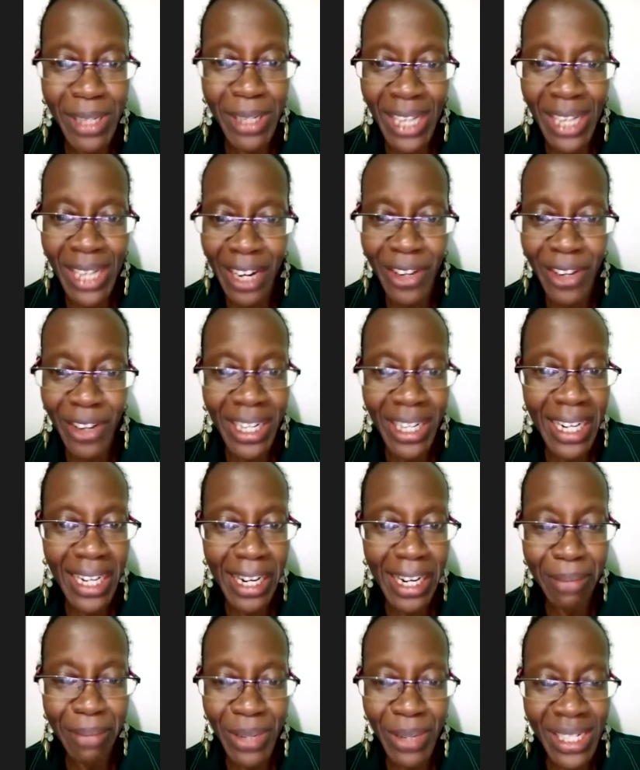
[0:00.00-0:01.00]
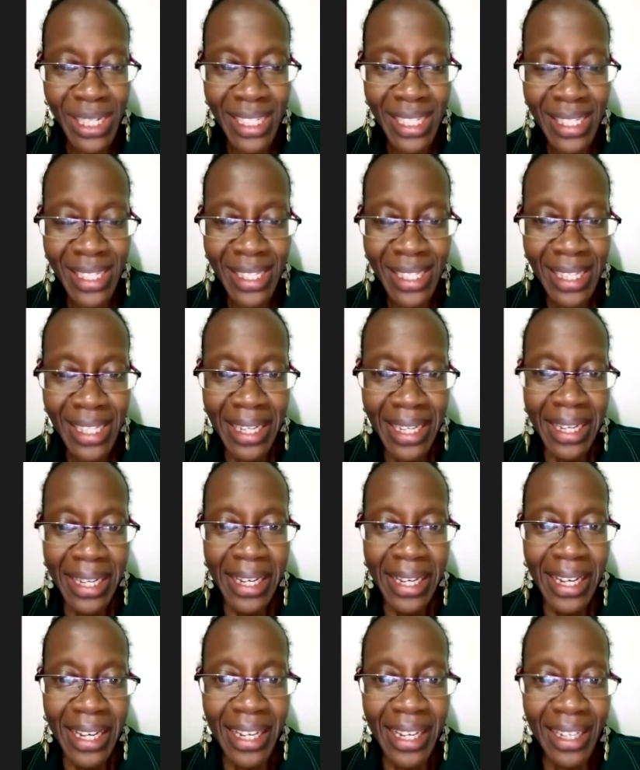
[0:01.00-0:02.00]
I don't need anybody's
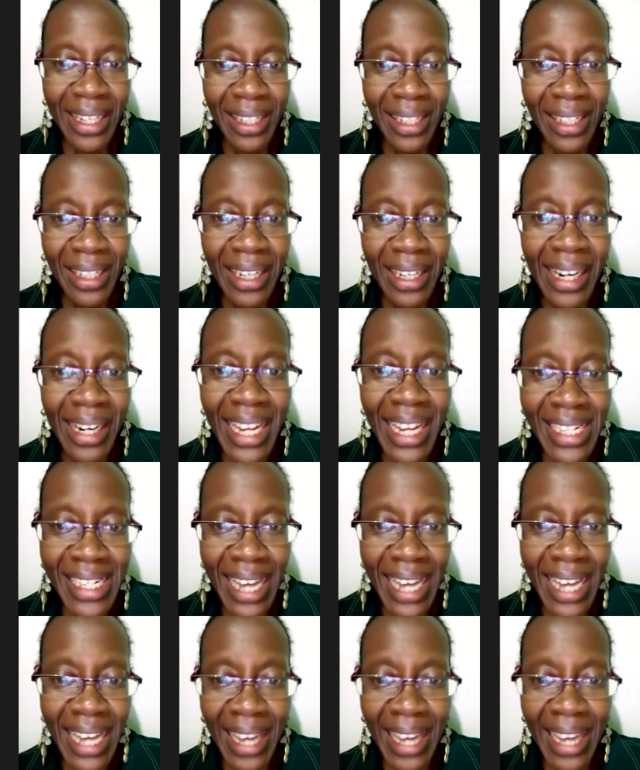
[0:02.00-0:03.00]
letter.